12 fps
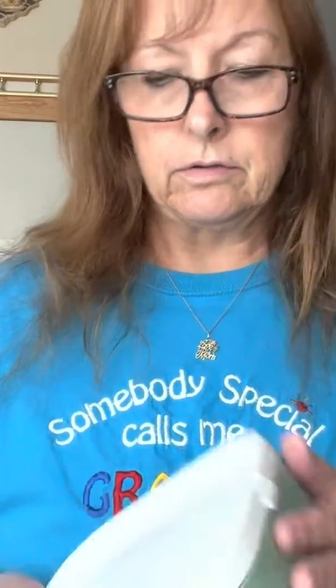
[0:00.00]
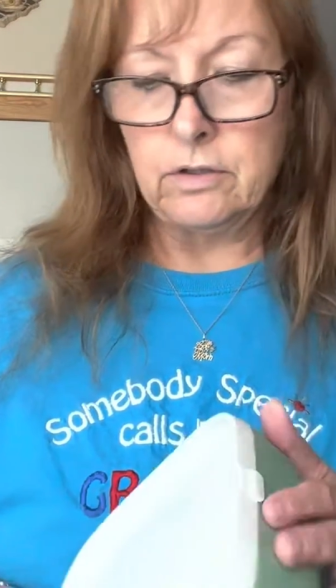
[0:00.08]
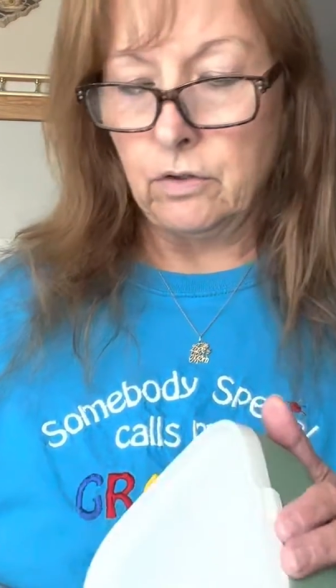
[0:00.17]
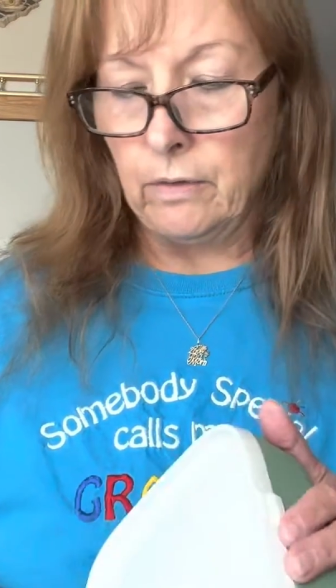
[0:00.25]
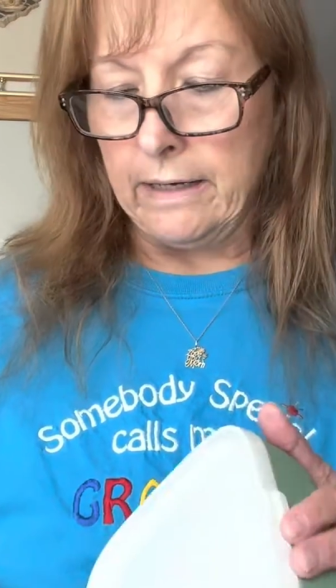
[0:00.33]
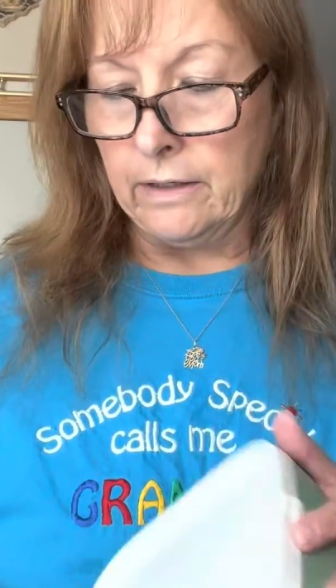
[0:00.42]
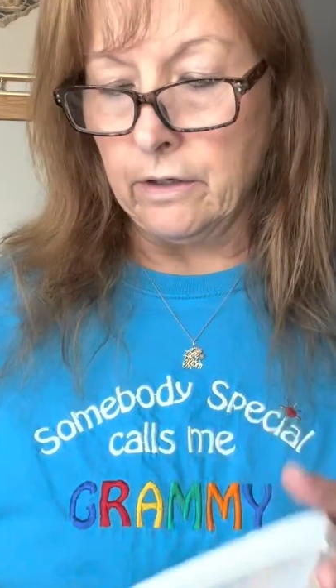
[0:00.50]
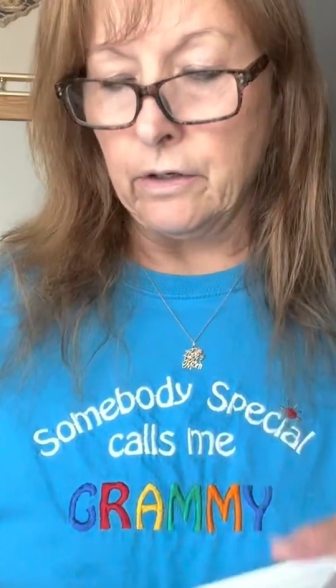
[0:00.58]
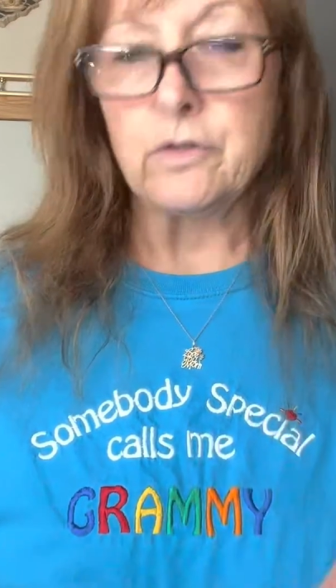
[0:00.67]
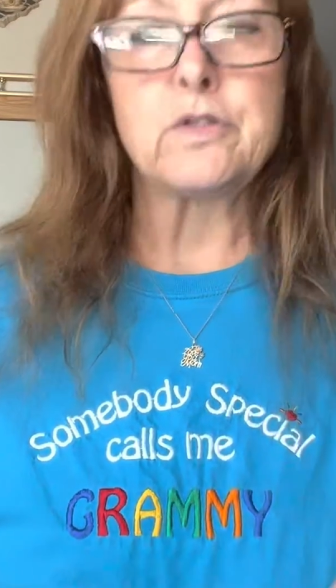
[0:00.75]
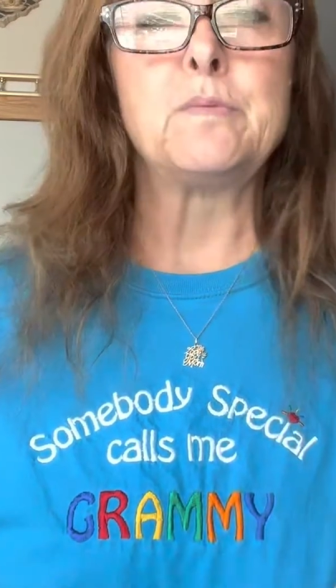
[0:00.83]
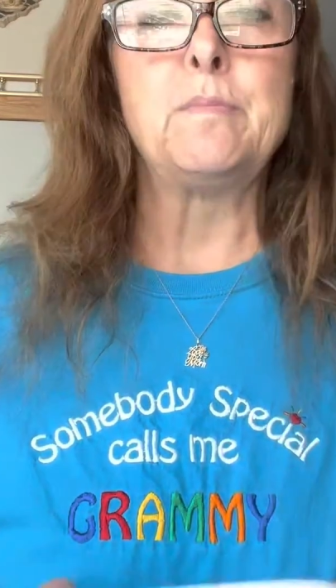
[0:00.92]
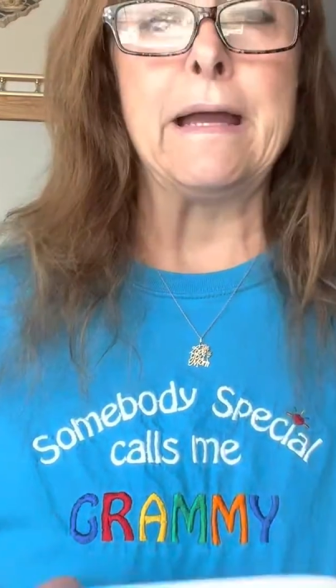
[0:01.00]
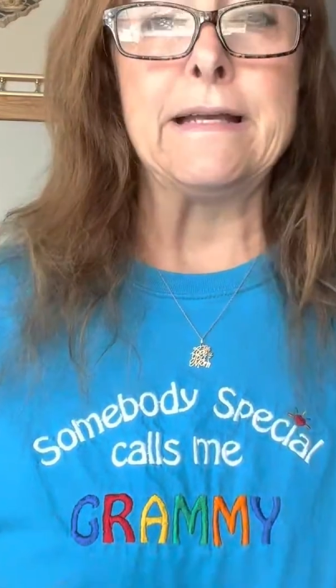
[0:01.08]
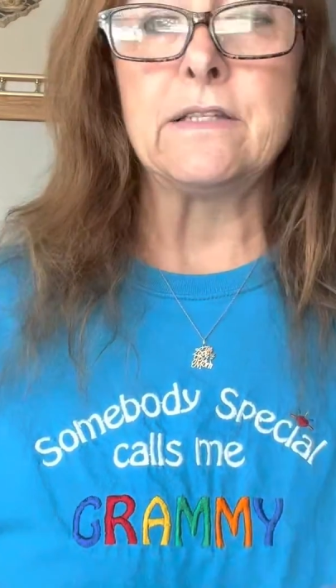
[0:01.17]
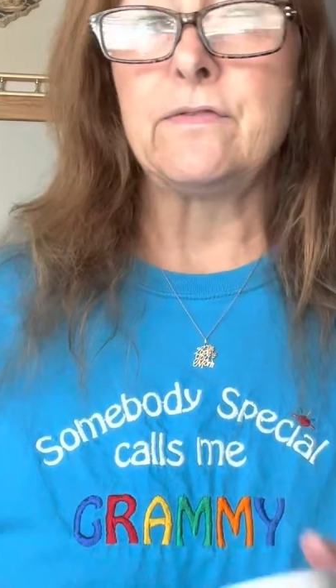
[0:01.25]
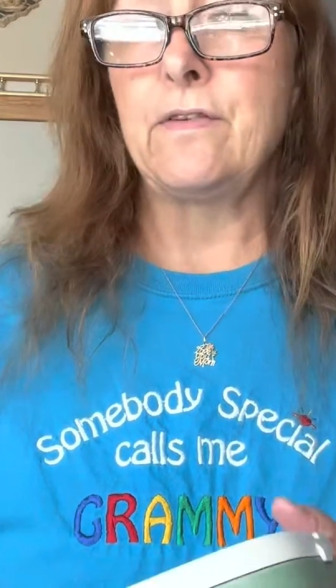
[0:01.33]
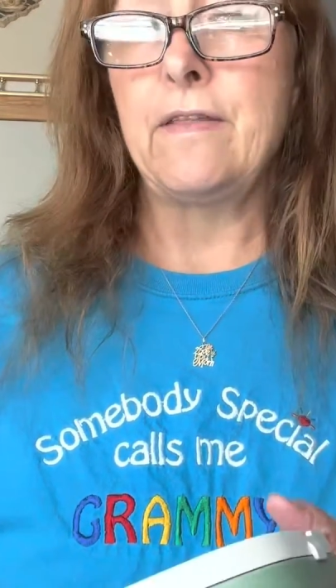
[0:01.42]
a great little
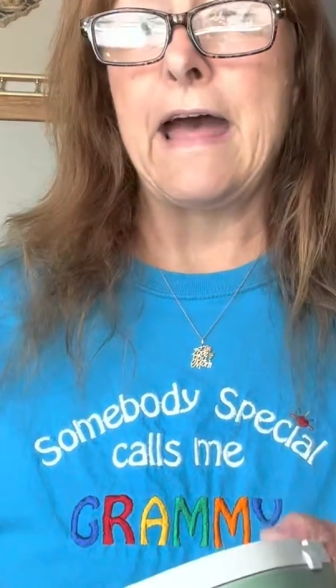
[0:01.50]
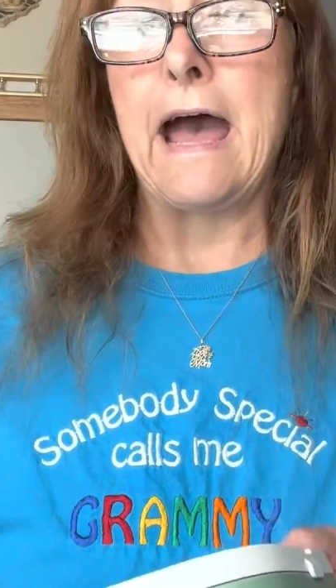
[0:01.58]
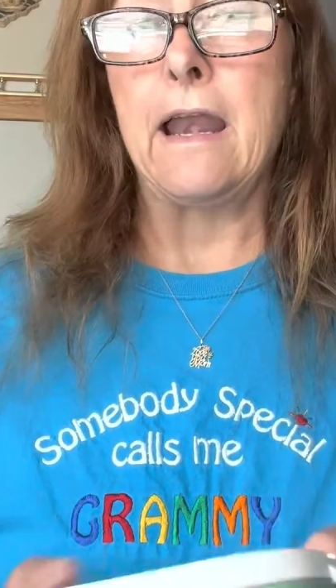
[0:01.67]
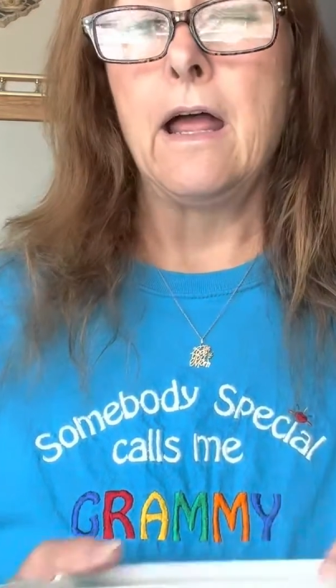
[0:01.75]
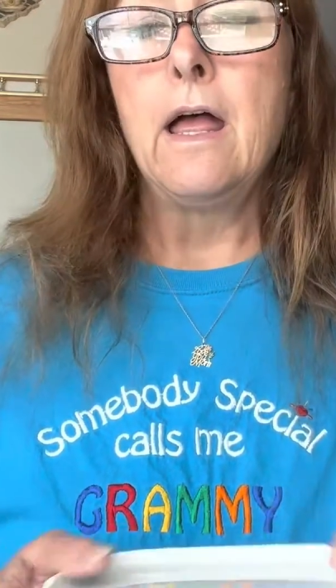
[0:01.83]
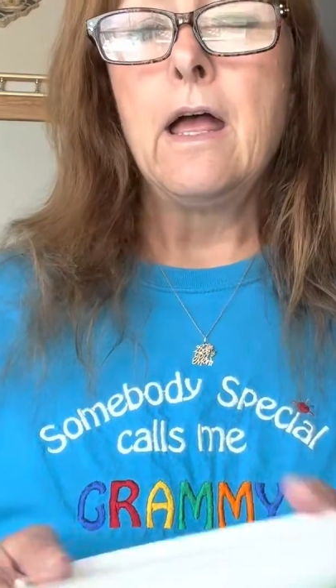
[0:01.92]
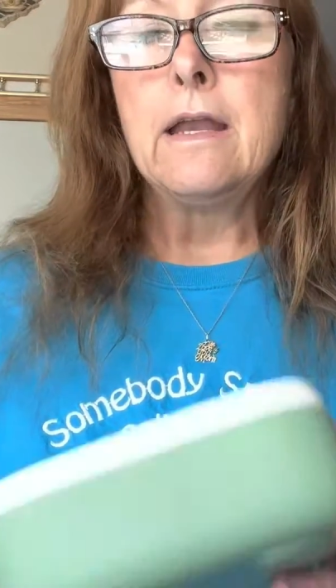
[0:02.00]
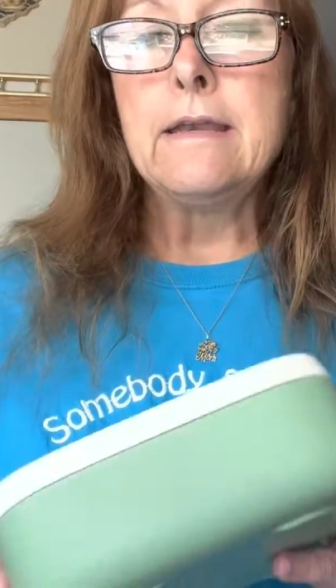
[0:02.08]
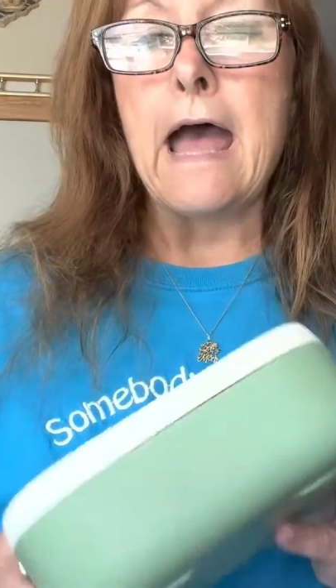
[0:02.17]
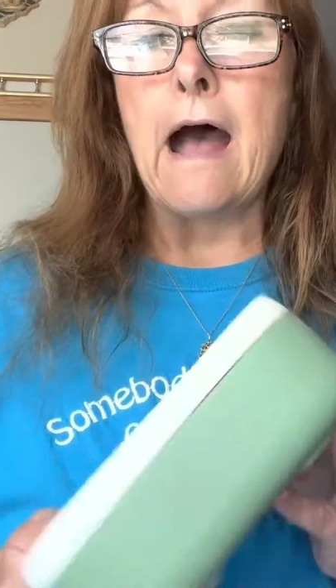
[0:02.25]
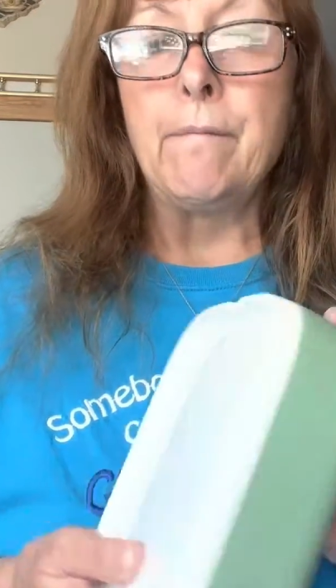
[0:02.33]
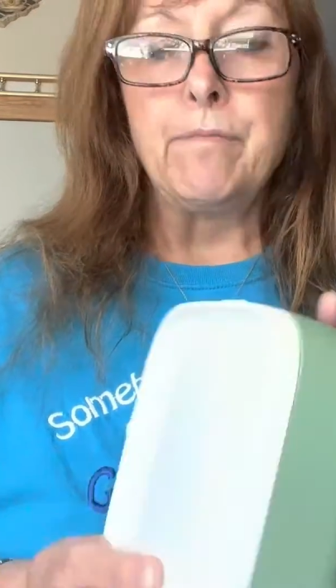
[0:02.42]
space for that. Now,